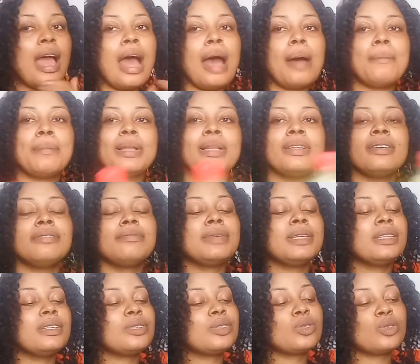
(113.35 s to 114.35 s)
and believe me,
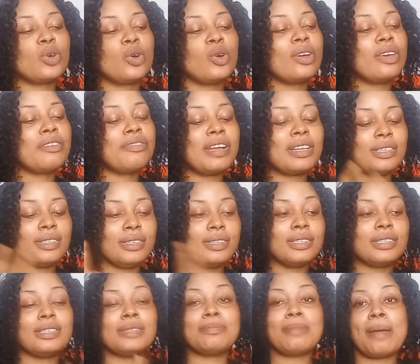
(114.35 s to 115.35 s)
this oil, in fact,
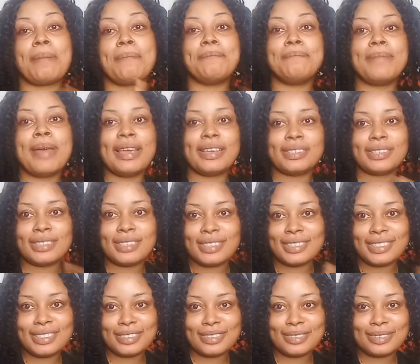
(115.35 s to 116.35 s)
this is my best.
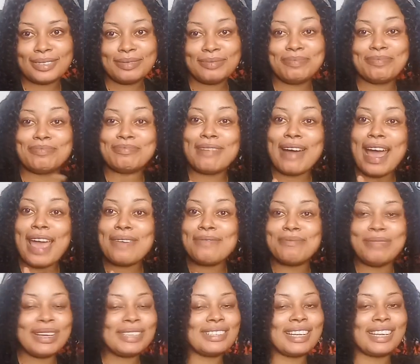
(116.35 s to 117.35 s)
I
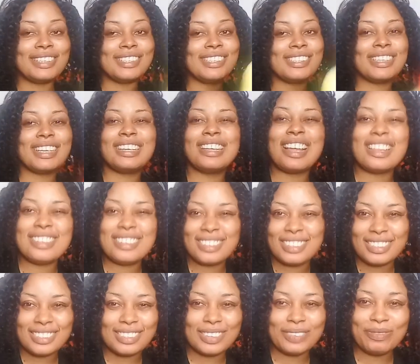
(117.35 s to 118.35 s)
didn't say that this
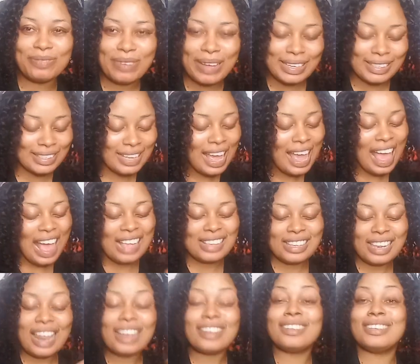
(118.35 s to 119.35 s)
is the best, I
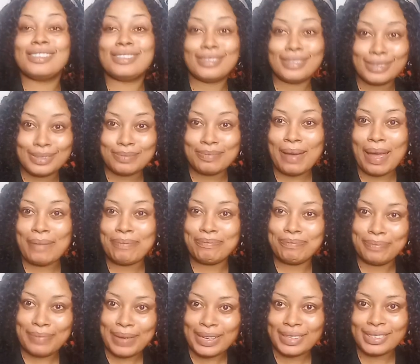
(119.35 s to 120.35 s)
said that this is my
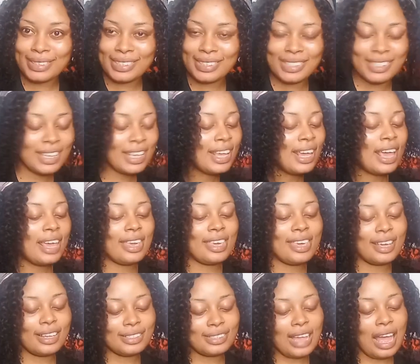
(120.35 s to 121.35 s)
best.
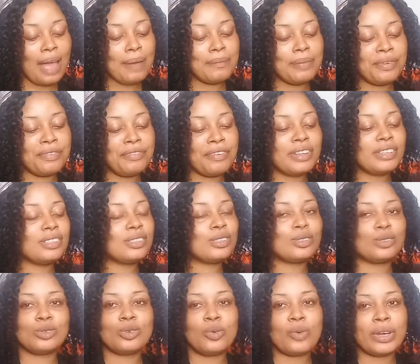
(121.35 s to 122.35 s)
Yes, I prefer the
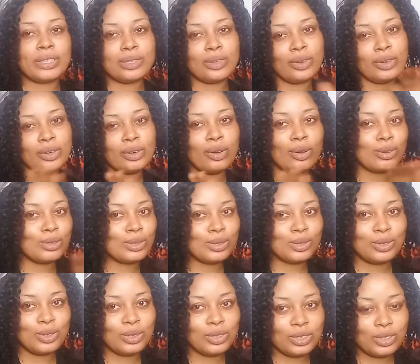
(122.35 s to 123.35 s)
snow white oil or
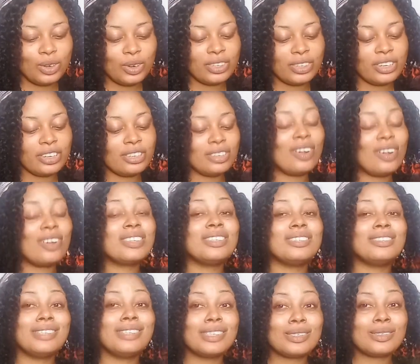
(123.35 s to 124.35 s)
this oil. Oh,
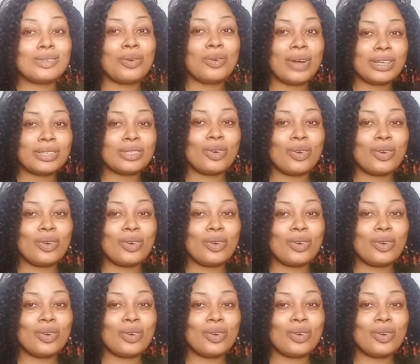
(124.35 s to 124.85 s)
this snow white